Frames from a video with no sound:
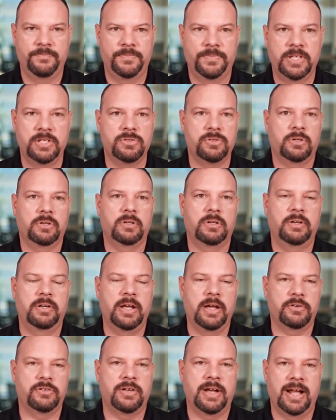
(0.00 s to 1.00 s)
These are
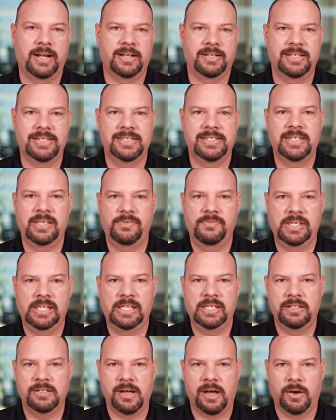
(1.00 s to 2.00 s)
now tracked at
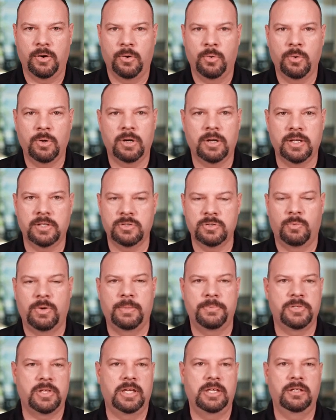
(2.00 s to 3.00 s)
CVE.org. It's a
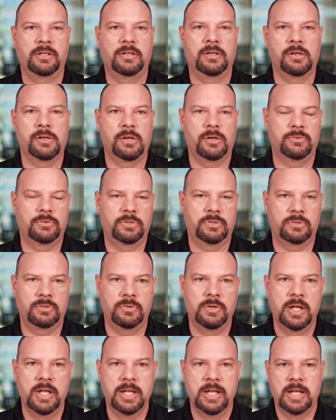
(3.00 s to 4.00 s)
website you can go
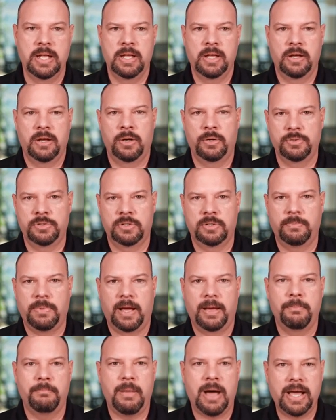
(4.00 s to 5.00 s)
to hosted
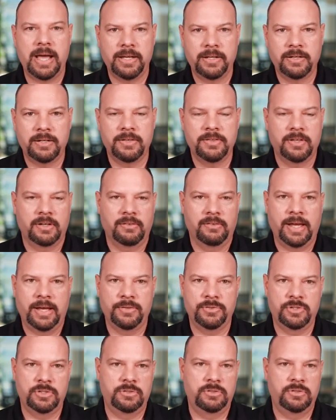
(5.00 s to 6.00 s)
by MITRE that
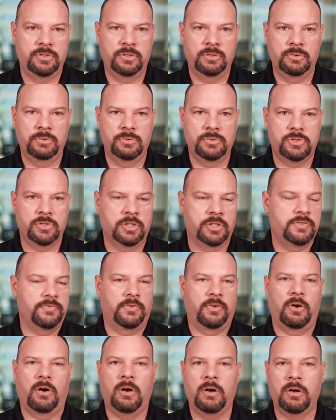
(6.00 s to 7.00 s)
allows you to search
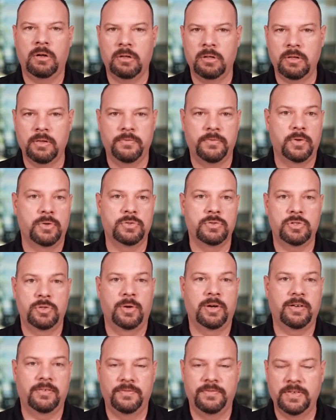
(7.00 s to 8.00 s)
for all of those
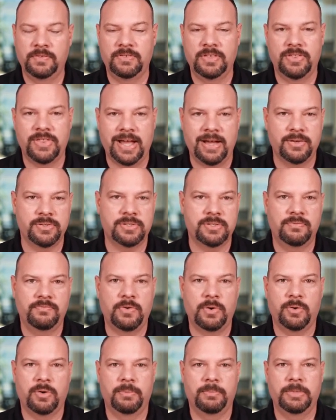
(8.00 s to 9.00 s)
250,000
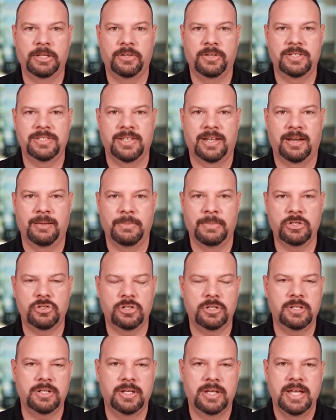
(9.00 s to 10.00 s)
vulnerabilities that I
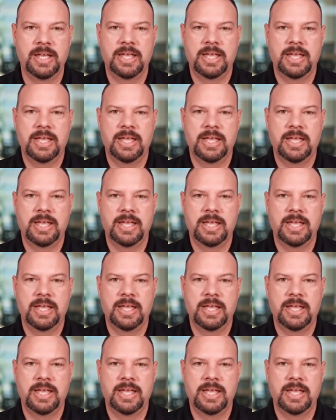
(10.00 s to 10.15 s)
mentioned.